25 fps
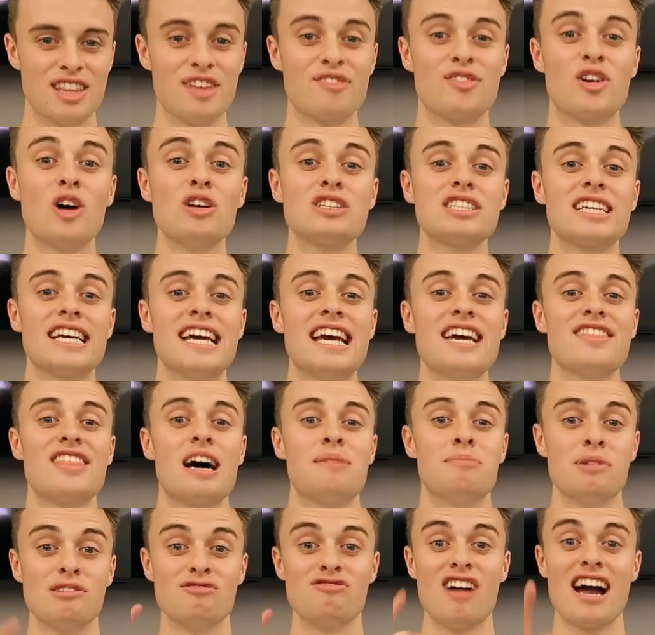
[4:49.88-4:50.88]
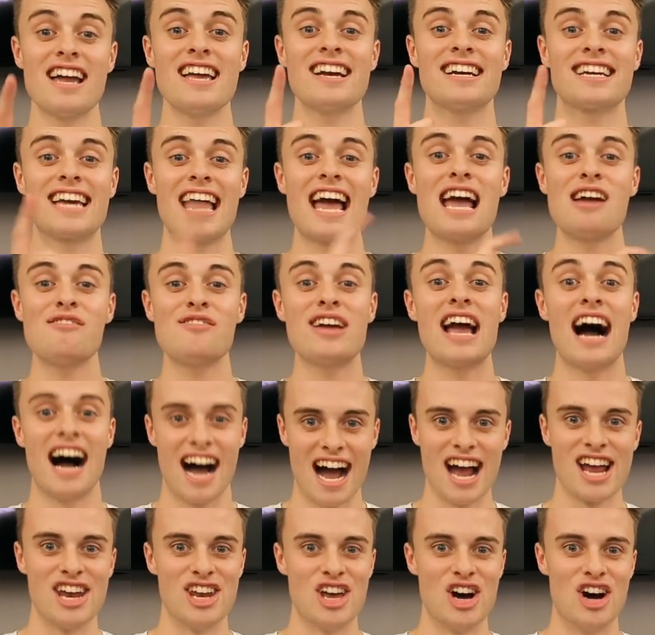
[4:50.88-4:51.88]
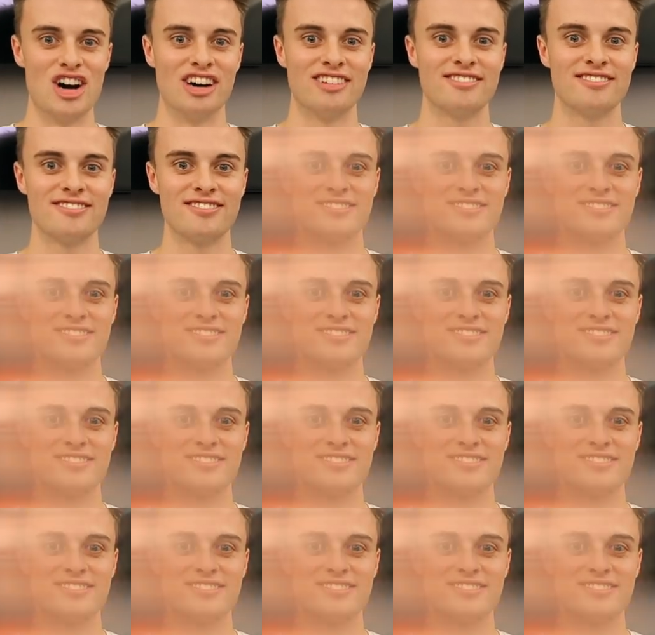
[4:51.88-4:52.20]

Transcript: They've got to hit that Mariah Carey high note.